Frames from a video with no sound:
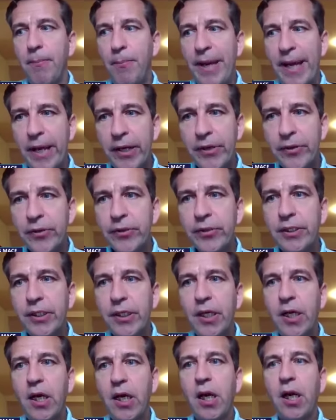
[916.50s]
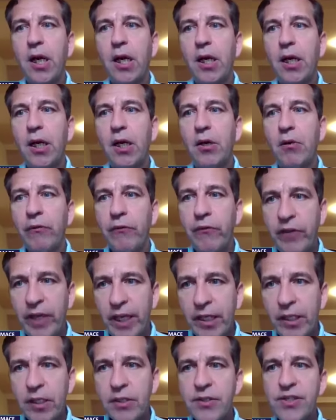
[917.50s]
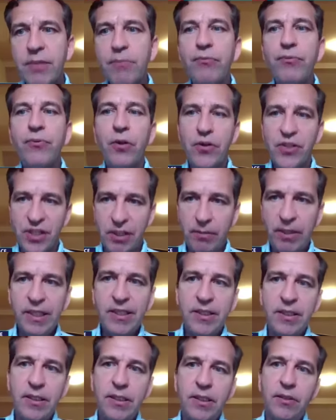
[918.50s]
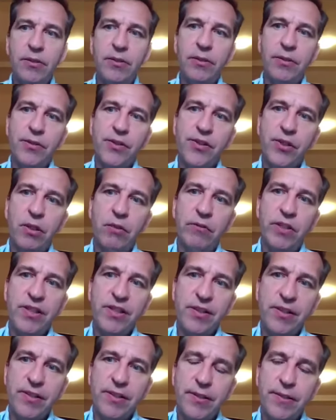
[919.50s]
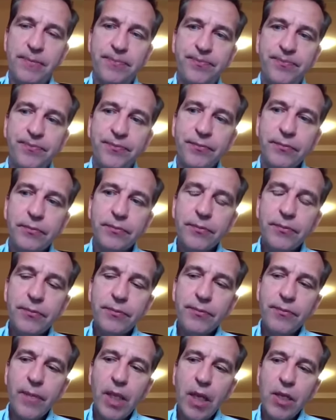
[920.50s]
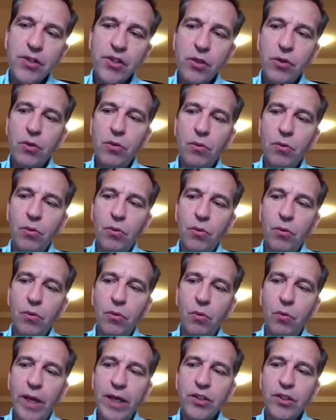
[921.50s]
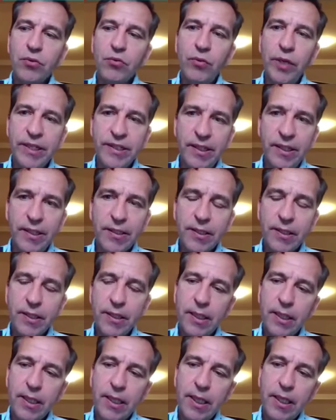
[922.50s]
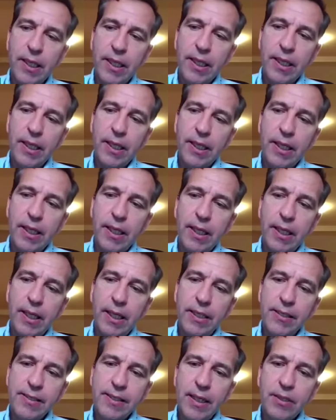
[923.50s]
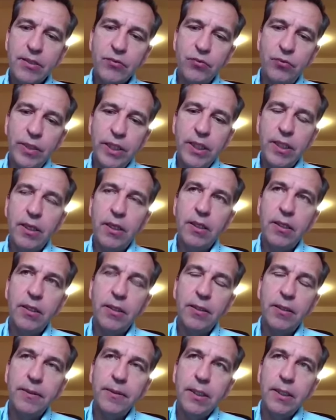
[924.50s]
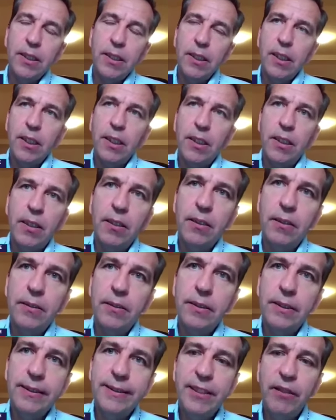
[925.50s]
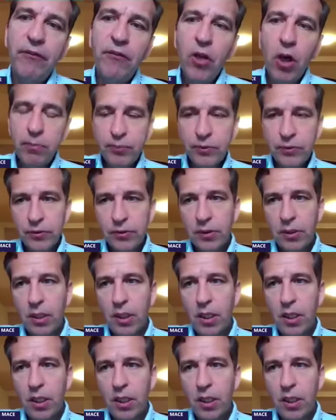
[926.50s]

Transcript: better convenience and proximity uh, services. So, what we did is that we uh, uh, developed